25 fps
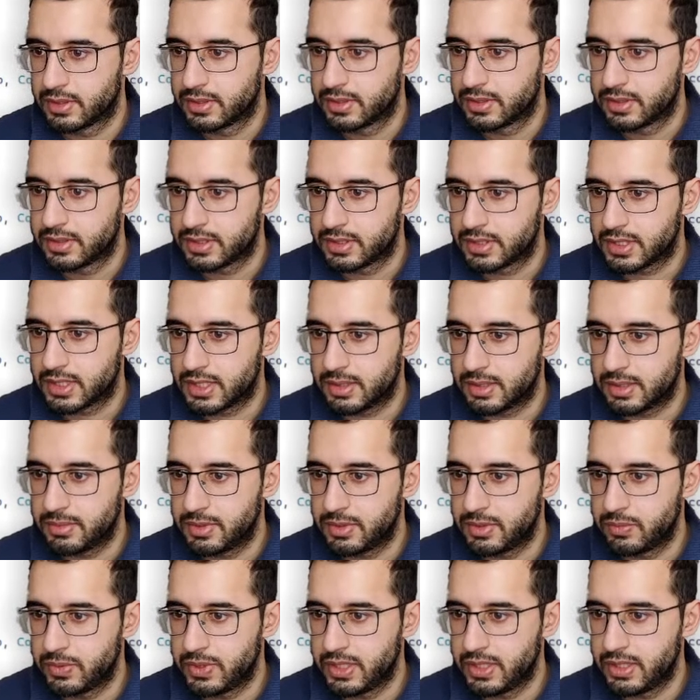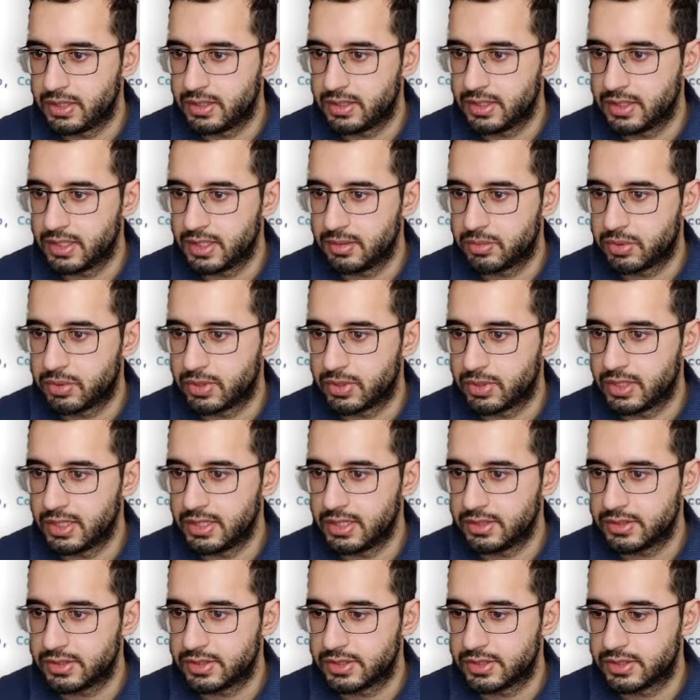time in week input
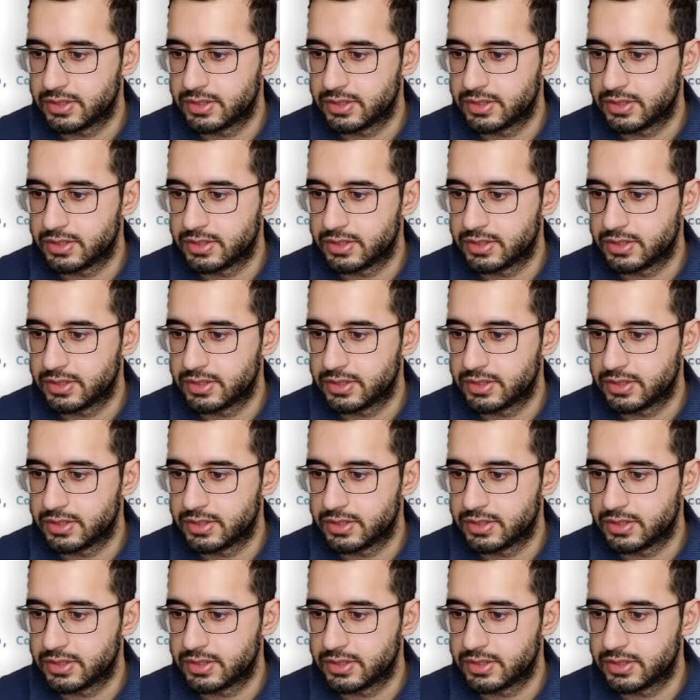list.